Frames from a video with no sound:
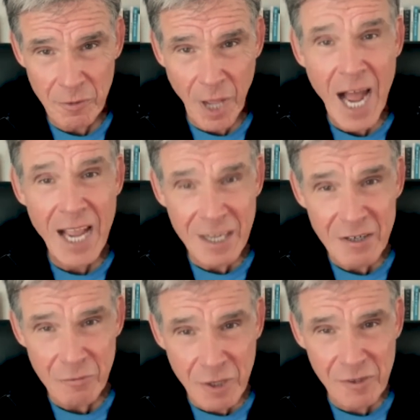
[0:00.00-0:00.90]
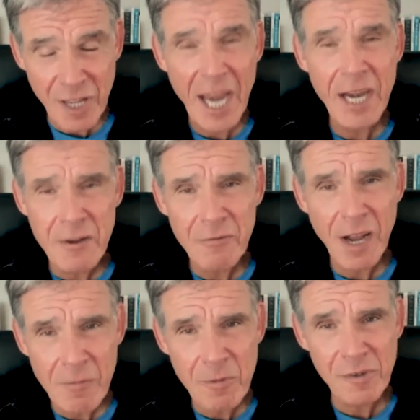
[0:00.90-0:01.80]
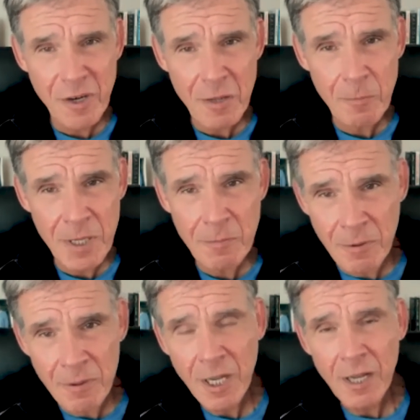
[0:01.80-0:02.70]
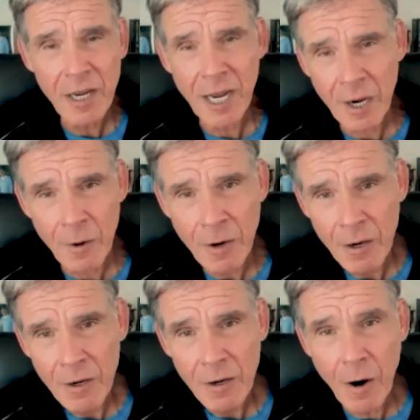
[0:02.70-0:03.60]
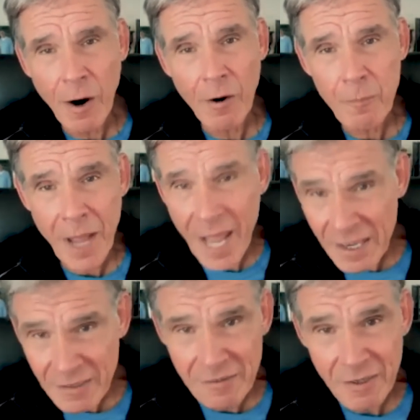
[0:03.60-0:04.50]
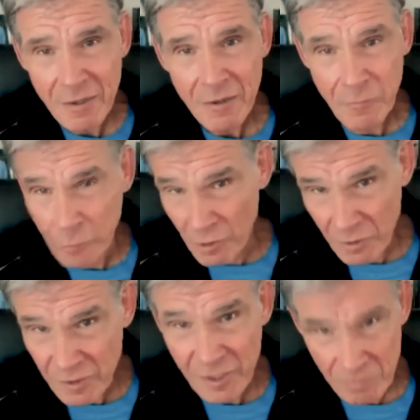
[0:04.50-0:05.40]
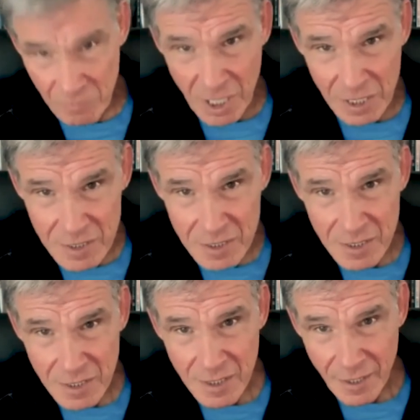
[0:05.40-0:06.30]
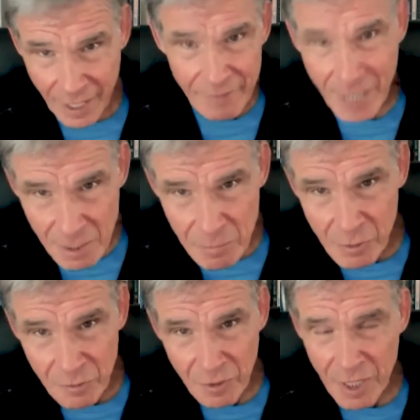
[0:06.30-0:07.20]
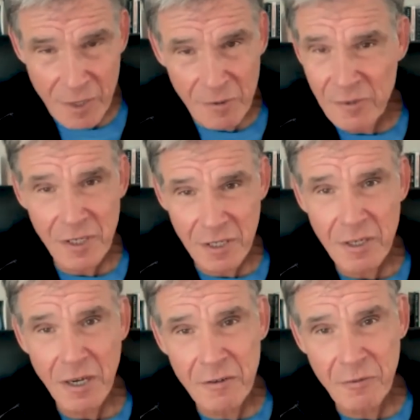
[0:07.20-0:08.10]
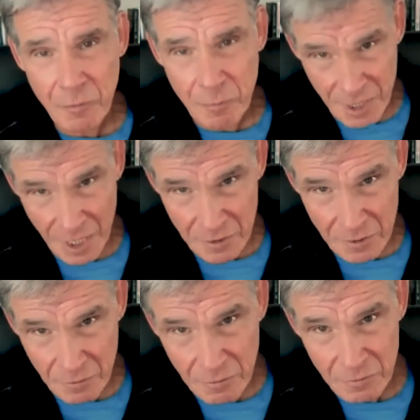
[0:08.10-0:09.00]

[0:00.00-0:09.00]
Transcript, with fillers: The highest risk, 85% of the people now are past four, six months and haven't had a booster. And they're sitting ducks for potential